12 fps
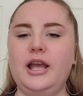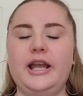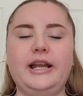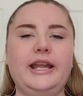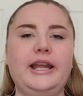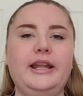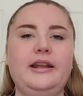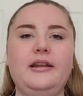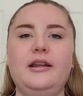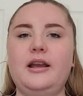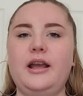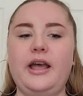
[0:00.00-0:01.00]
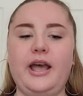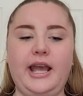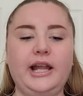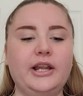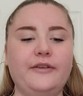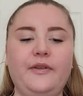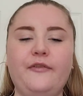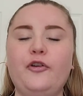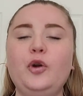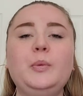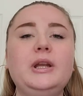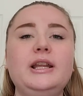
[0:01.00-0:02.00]
Again, I love the
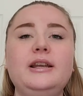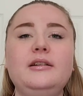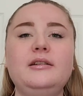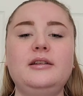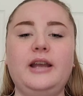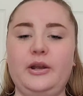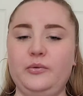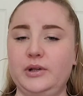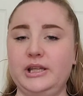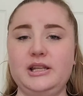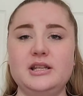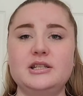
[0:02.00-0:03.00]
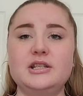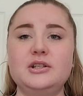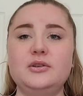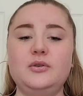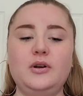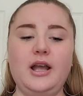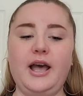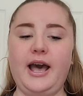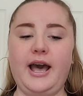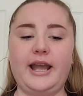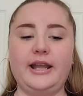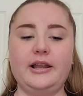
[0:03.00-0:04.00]
formula. I really do.
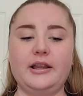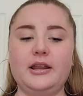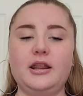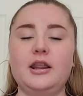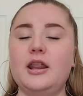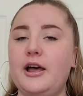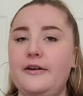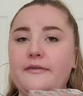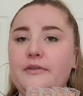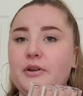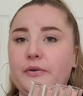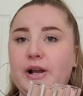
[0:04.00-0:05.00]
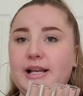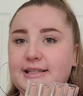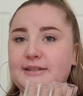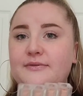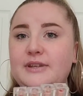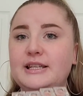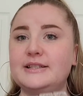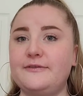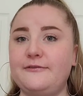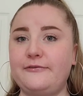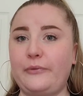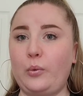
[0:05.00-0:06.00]
I love the rest of these
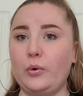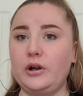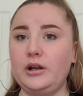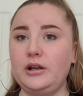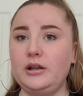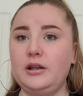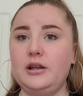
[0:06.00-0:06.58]
4.